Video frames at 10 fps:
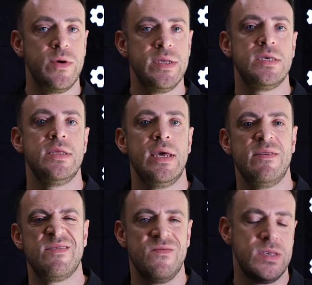points, and then
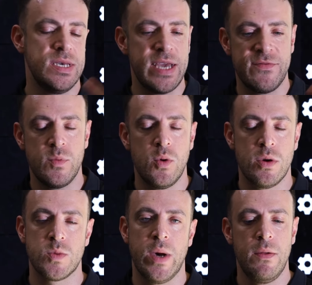there's obviously
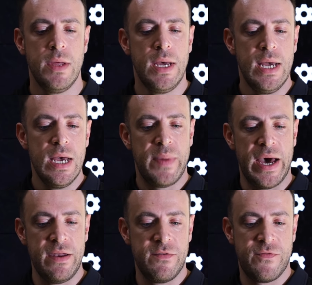Devonport as well.
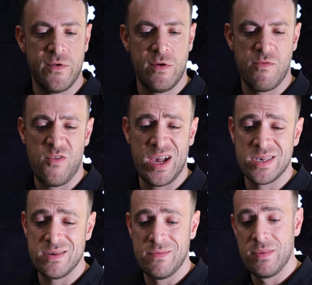But for
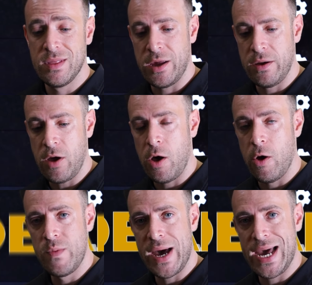us, you know,
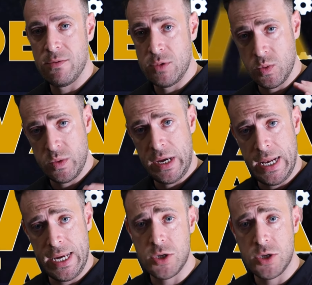Hobart was really